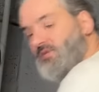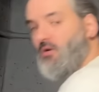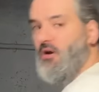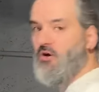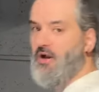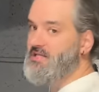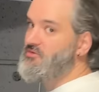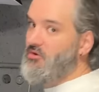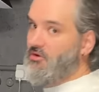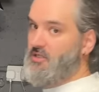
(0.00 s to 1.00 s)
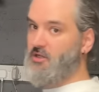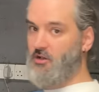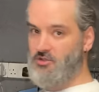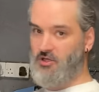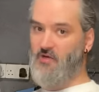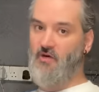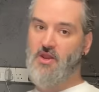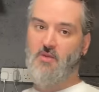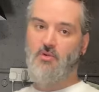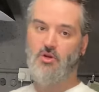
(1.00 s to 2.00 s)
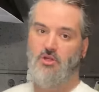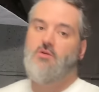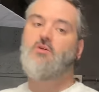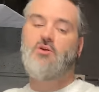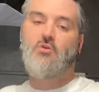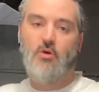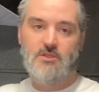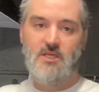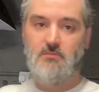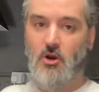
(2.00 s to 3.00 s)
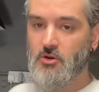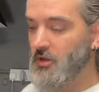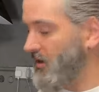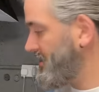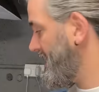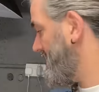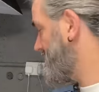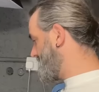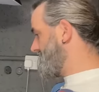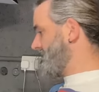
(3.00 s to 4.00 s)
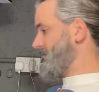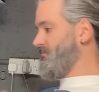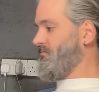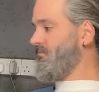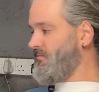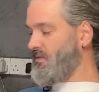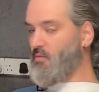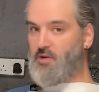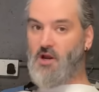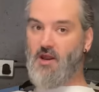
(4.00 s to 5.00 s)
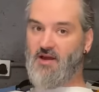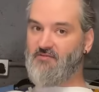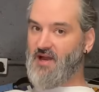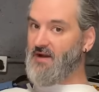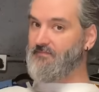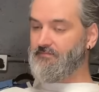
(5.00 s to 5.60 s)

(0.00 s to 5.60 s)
quite a lot. It's not good. It's hunched over. I end up looking like Quasimodo in the end. And we can't have that.